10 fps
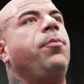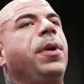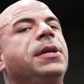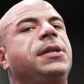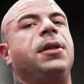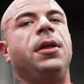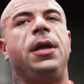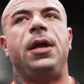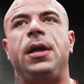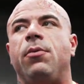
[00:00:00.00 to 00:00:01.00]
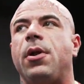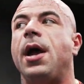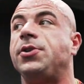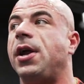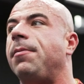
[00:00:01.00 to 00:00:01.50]
basically when
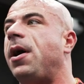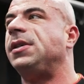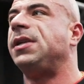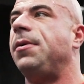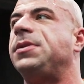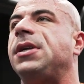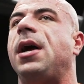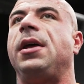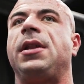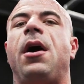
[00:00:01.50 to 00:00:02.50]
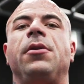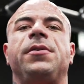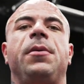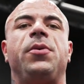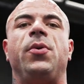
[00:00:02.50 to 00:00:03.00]
I train biceps, I like to
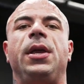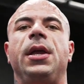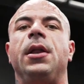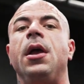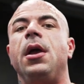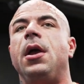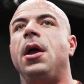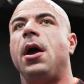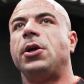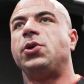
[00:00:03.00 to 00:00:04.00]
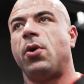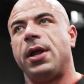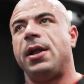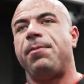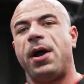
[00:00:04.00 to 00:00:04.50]
alternate between a short
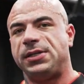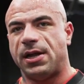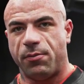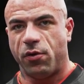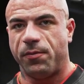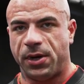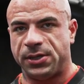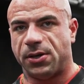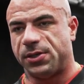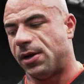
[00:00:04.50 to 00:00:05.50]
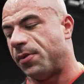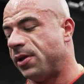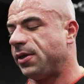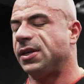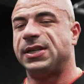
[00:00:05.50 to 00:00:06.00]
head bicep movement, so something
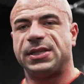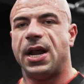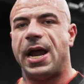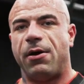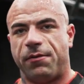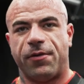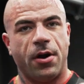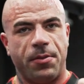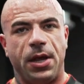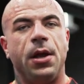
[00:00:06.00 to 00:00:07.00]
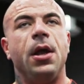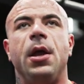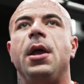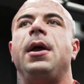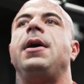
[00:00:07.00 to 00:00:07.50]
like this that's kind of out in front of me,
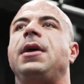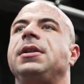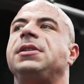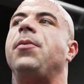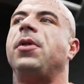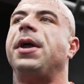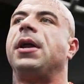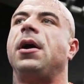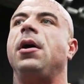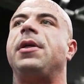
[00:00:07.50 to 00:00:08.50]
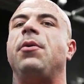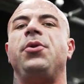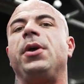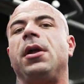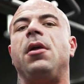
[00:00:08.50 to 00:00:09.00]
and then something like that would
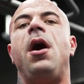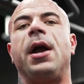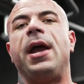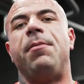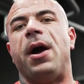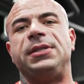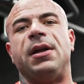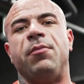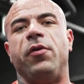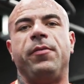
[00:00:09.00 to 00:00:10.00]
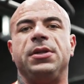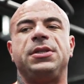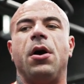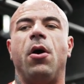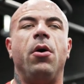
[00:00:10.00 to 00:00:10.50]
be like a long head bicep movement.
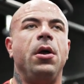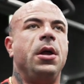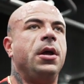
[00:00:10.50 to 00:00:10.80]
So